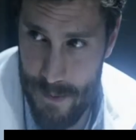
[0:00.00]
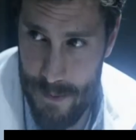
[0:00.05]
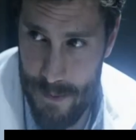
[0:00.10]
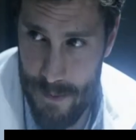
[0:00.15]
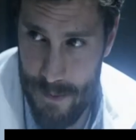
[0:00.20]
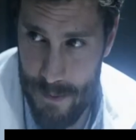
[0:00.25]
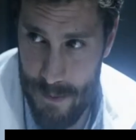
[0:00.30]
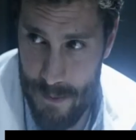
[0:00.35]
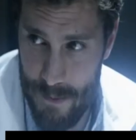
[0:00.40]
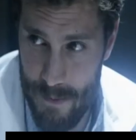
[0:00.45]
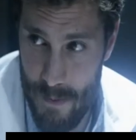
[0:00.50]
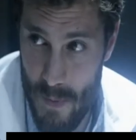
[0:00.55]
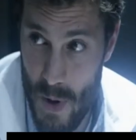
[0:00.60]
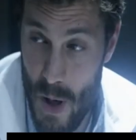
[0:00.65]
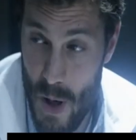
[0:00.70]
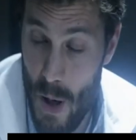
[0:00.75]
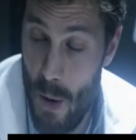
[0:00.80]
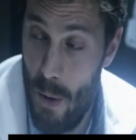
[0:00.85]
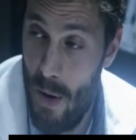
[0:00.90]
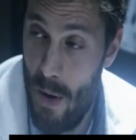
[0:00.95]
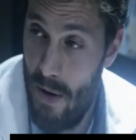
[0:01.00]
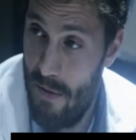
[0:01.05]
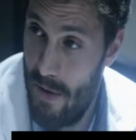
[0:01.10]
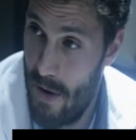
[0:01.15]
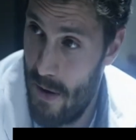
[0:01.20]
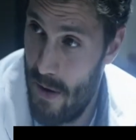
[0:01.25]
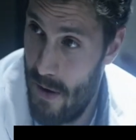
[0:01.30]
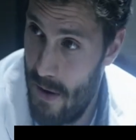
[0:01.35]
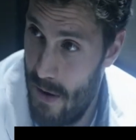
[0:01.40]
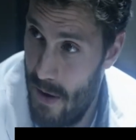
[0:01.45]
claiming that the boy
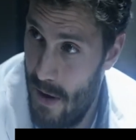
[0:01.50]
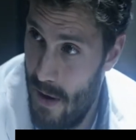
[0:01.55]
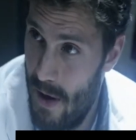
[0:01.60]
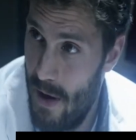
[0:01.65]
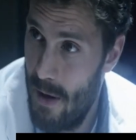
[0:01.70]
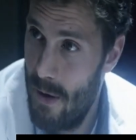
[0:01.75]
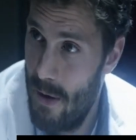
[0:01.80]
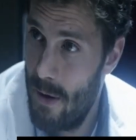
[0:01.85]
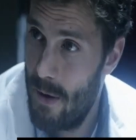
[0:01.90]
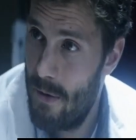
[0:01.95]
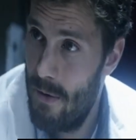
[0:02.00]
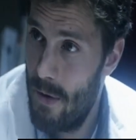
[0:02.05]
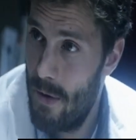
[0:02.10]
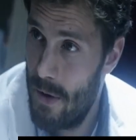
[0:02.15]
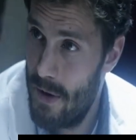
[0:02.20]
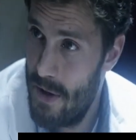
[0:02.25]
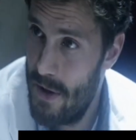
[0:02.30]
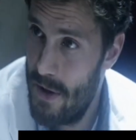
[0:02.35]
himself is a miracle.